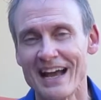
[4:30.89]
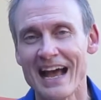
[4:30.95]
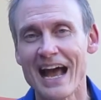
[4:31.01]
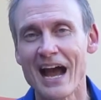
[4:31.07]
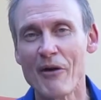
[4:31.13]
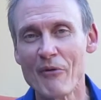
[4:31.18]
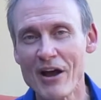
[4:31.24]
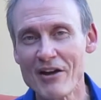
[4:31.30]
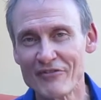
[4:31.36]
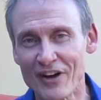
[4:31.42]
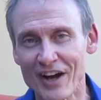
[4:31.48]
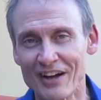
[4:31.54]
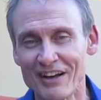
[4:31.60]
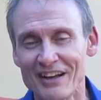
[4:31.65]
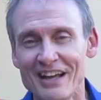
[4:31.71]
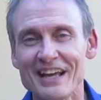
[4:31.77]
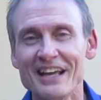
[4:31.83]

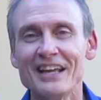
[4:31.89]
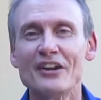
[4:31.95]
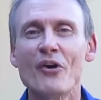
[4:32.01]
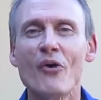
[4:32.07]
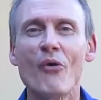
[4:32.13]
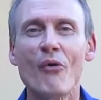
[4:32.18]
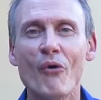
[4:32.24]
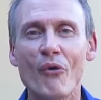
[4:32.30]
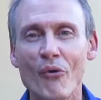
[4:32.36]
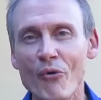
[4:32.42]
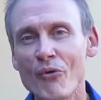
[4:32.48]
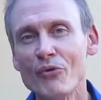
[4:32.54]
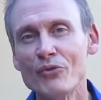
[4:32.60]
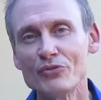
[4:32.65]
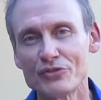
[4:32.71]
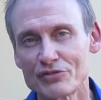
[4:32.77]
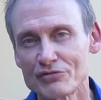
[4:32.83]
However, in
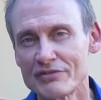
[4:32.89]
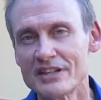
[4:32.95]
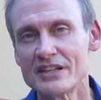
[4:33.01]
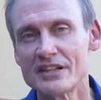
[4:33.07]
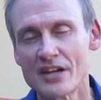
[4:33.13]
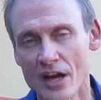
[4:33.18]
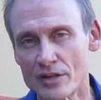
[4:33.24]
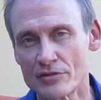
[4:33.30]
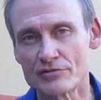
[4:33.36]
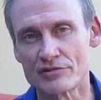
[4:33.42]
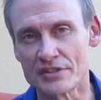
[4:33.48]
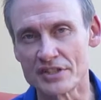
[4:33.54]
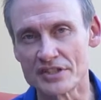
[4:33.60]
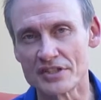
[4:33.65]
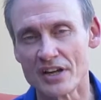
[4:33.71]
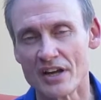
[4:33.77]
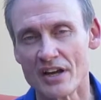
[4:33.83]
all three
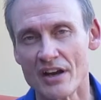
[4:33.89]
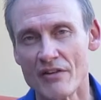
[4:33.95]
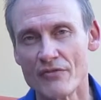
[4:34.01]
countries,